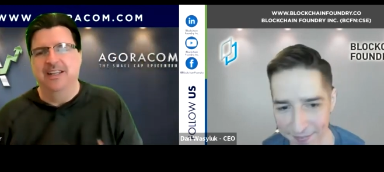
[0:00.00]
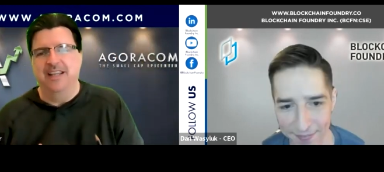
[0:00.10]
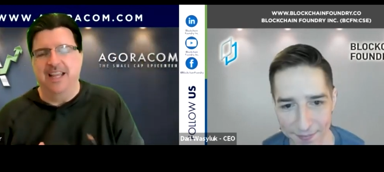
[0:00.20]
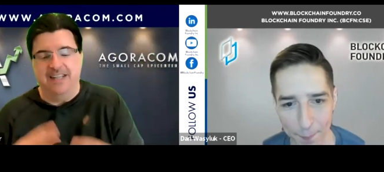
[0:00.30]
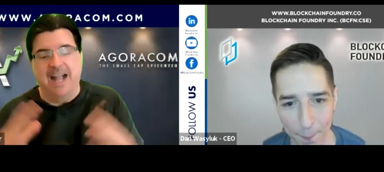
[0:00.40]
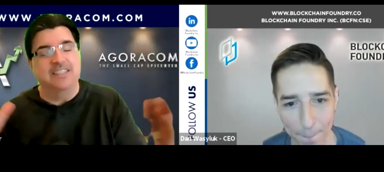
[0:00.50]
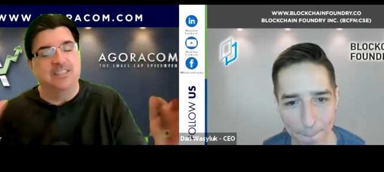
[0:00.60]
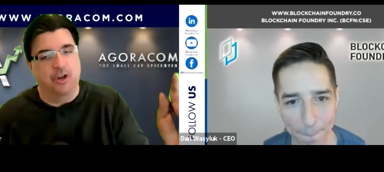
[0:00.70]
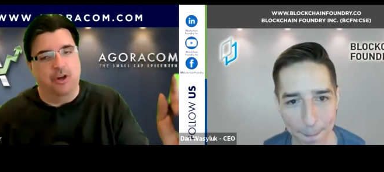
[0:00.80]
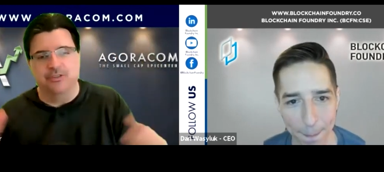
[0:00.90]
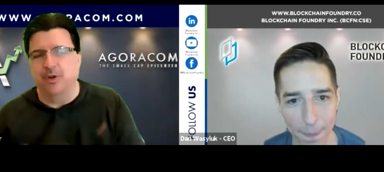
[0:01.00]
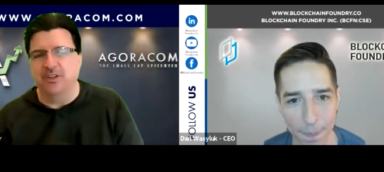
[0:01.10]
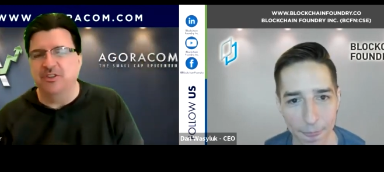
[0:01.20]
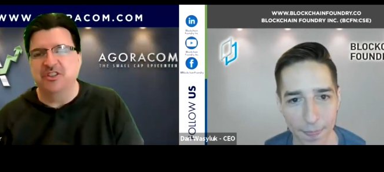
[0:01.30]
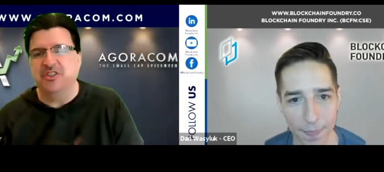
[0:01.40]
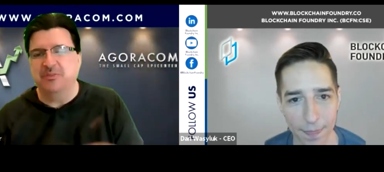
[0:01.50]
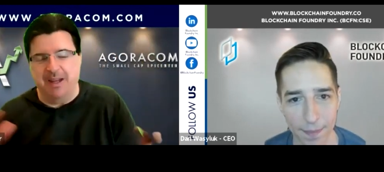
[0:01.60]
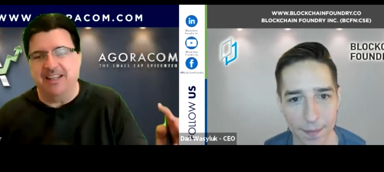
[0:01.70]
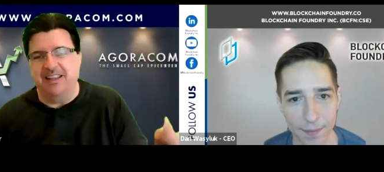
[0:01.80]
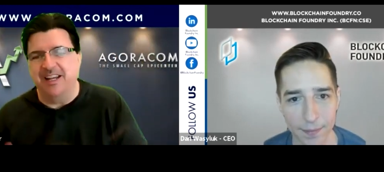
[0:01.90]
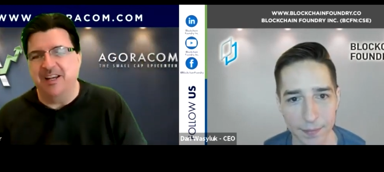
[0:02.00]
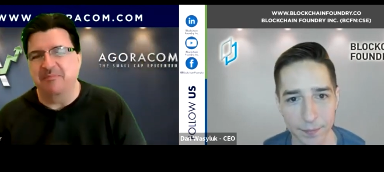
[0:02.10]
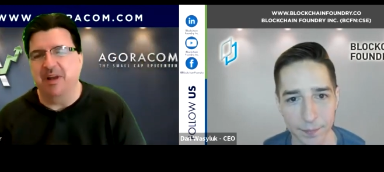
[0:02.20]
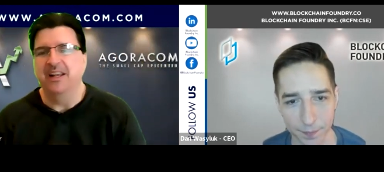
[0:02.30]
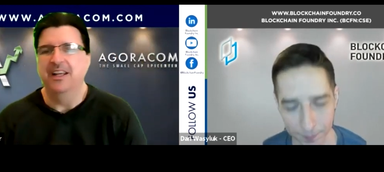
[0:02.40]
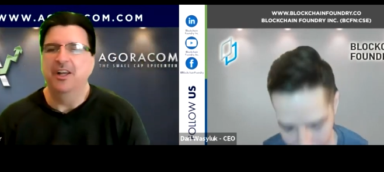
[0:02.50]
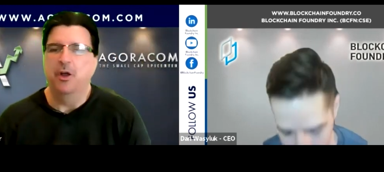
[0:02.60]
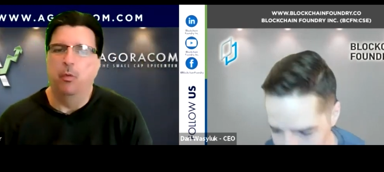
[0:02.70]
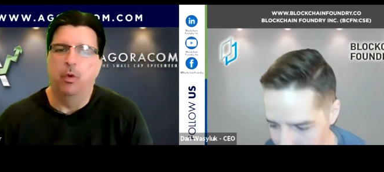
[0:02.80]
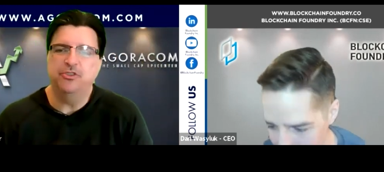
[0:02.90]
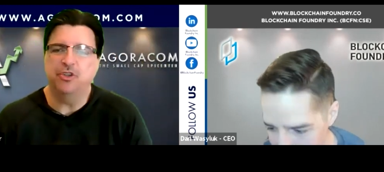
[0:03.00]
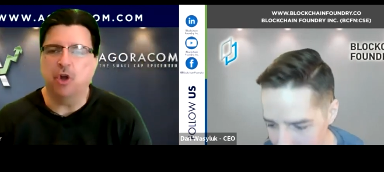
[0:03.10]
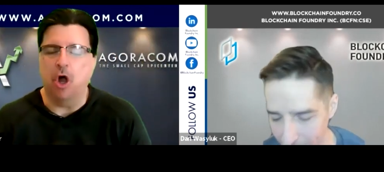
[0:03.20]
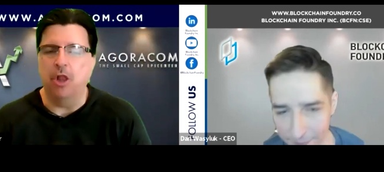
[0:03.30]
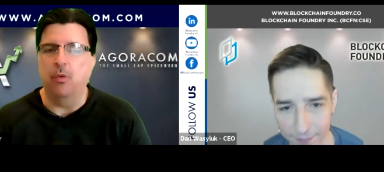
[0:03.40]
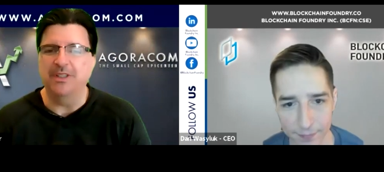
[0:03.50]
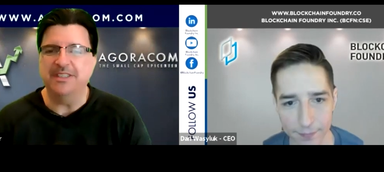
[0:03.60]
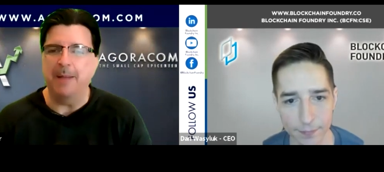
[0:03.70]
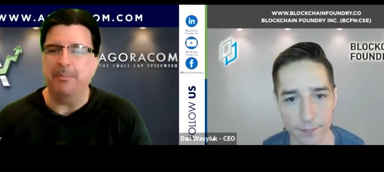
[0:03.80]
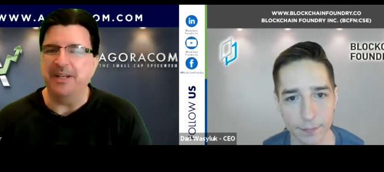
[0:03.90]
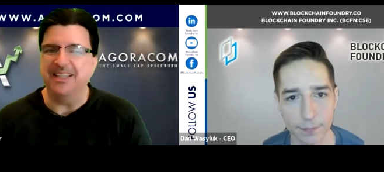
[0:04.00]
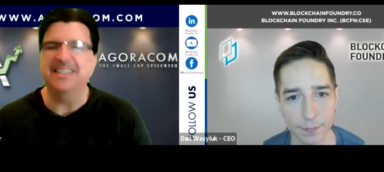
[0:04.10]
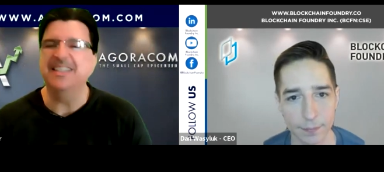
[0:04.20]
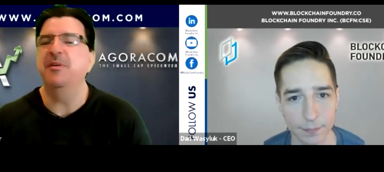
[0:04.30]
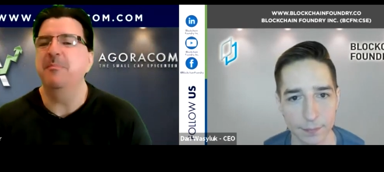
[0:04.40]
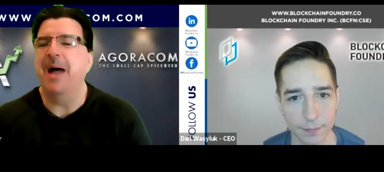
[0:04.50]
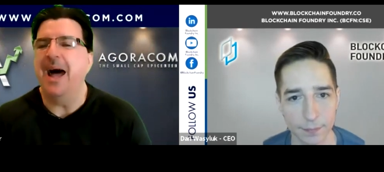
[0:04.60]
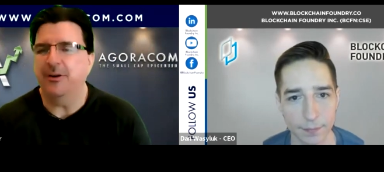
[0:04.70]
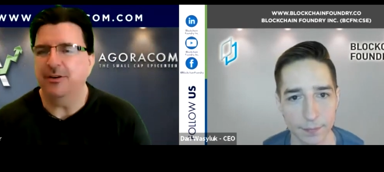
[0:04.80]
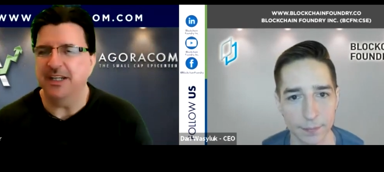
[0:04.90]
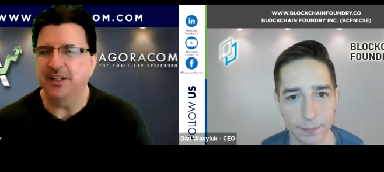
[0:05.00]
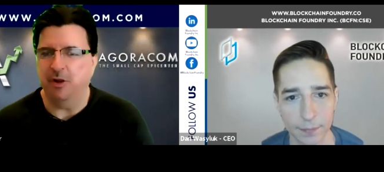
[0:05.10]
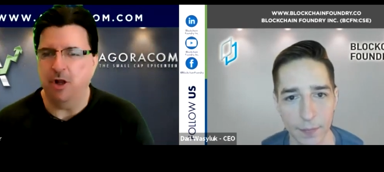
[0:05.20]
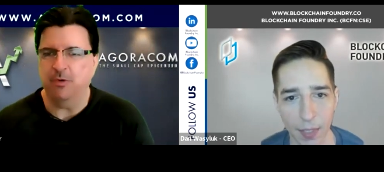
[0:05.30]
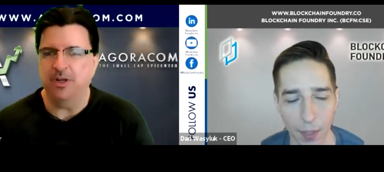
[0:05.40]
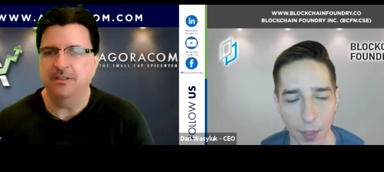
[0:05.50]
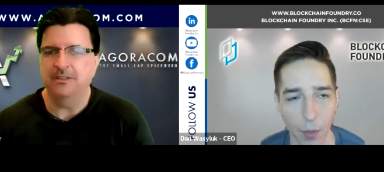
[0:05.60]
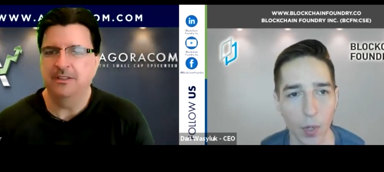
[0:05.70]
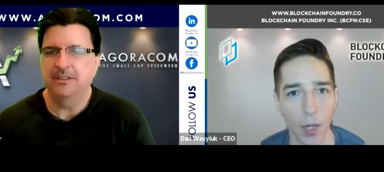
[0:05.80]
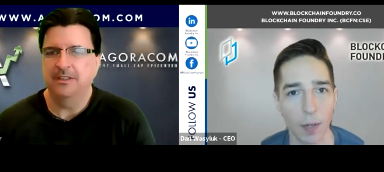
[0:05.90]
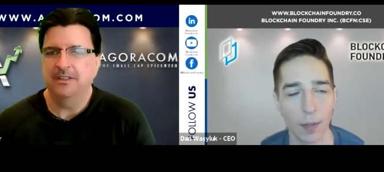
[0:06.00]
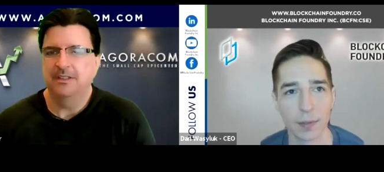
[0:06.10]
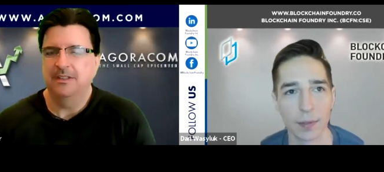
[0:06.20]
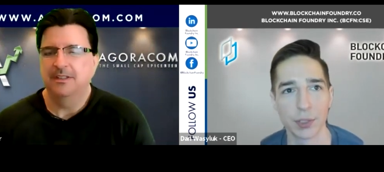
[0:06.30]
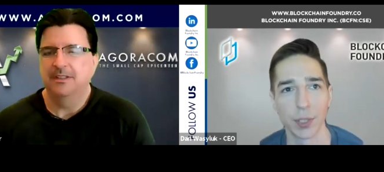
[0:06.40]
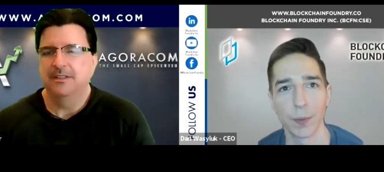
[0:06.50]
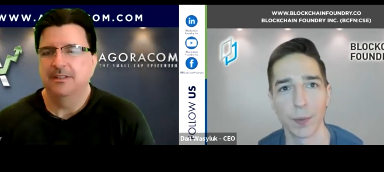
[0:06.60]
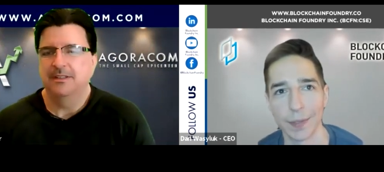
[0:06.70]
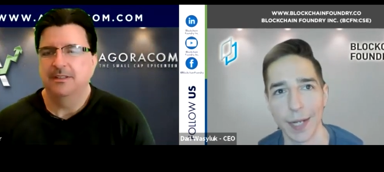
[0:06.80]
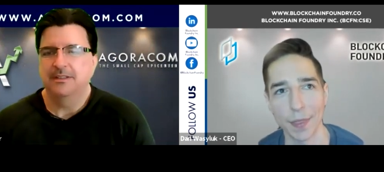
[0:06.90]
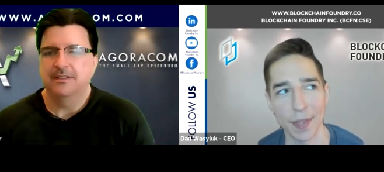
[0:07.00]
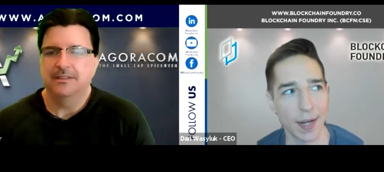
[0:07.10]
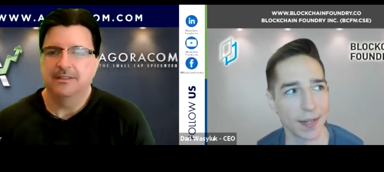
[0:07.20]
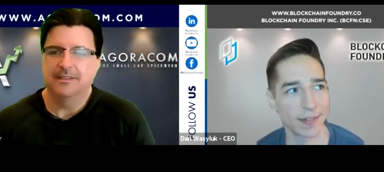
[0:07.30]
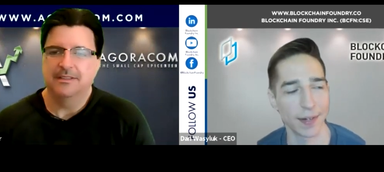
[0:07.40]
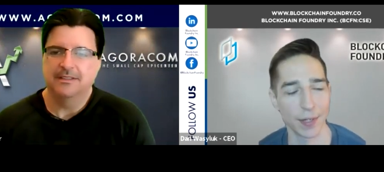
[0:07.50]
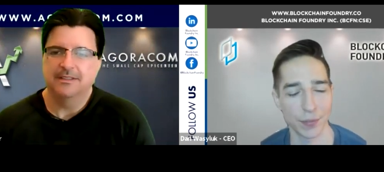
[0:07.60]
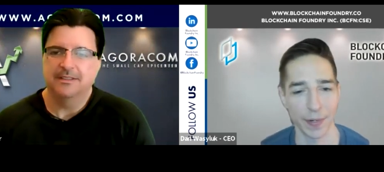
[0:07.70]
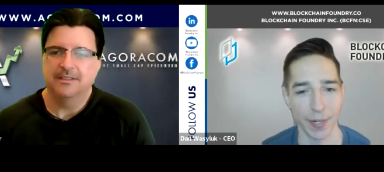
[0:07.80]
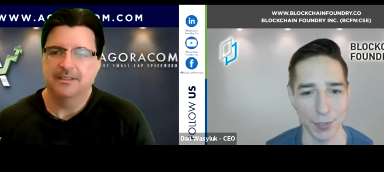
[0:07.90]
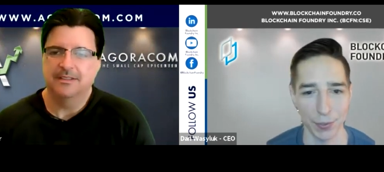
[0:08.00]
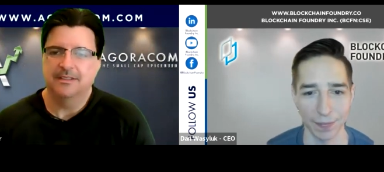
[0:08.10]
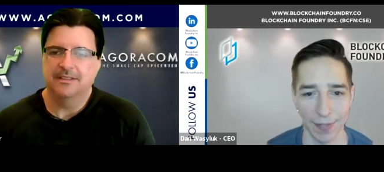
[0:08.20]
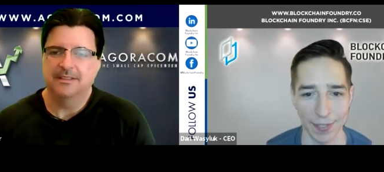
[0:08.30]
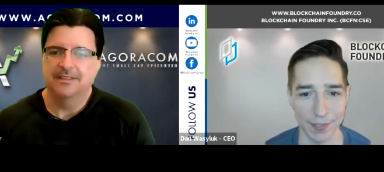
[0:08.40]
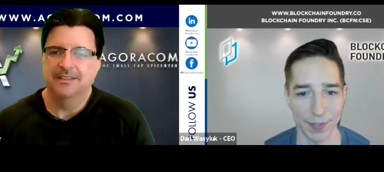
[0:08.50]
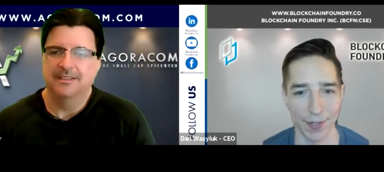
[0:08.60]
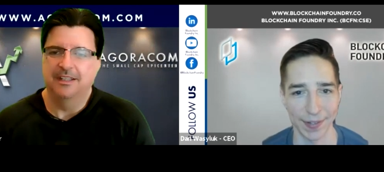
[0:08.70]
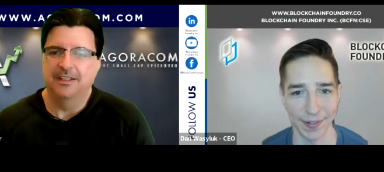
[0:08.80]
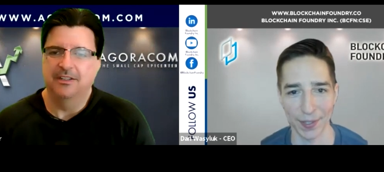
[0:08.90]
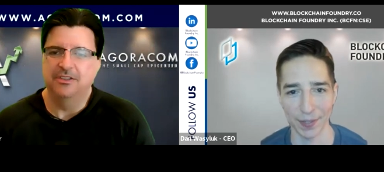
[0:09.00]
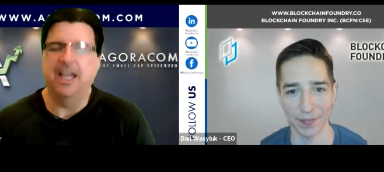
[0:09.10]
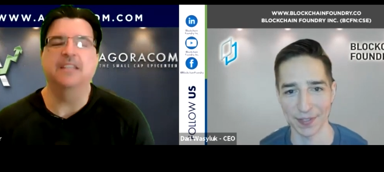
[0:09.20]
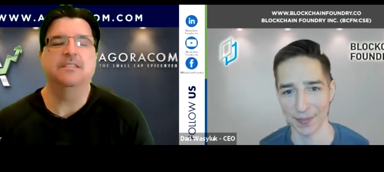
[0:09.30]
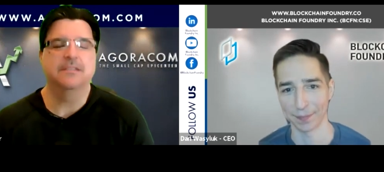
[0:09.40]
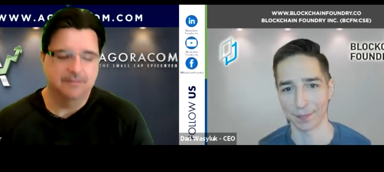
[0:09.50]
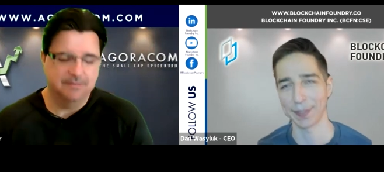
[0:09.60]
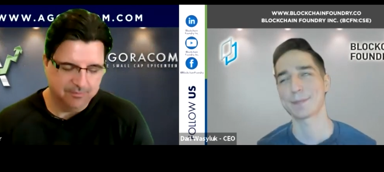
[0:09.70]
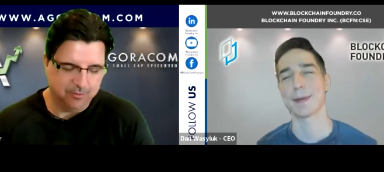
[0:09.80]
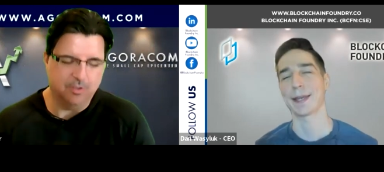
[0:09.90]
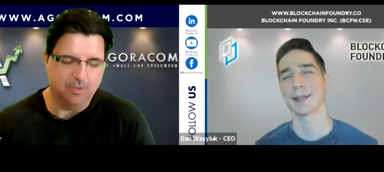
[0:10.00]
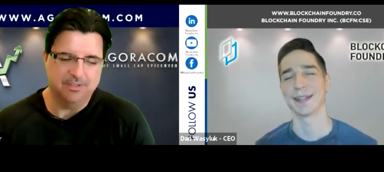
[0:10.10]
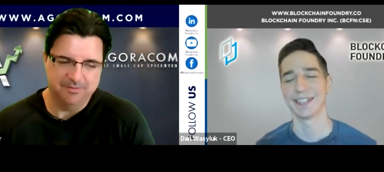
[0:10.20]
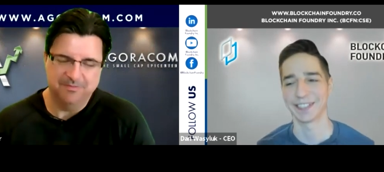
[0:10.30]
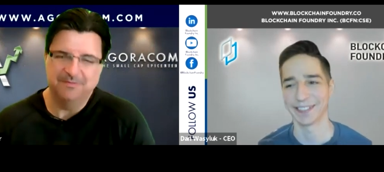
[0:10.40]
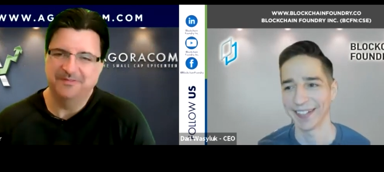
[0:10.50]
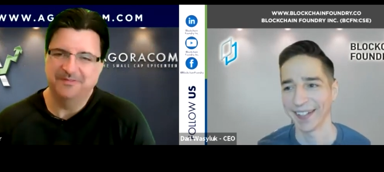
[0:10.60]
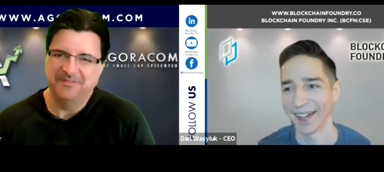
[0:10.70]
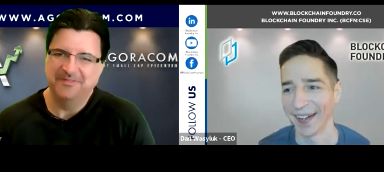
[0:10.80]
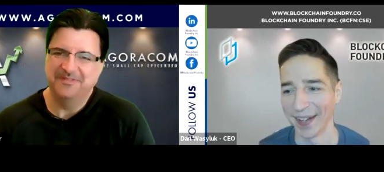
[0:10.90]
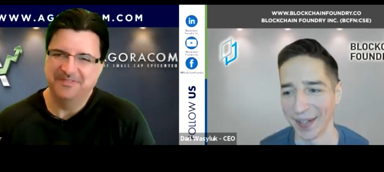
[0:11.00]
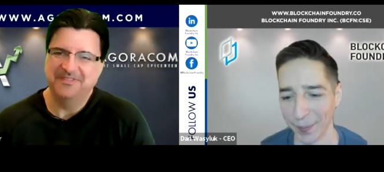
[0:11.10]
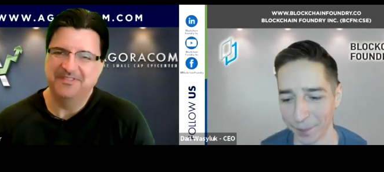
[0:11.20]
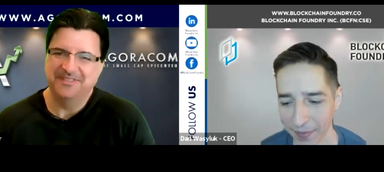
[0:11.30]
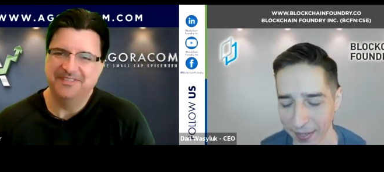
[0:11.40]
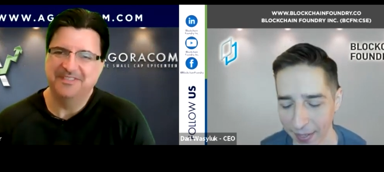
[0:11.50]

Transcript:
Speaker 1: and guys and girls are out there just speculating. But what's your call on what's happening? Does it even matter in the long run?
Speaker 2: Well, so nothing I say is financial advice at all, and all yes. this complete speculation. Um,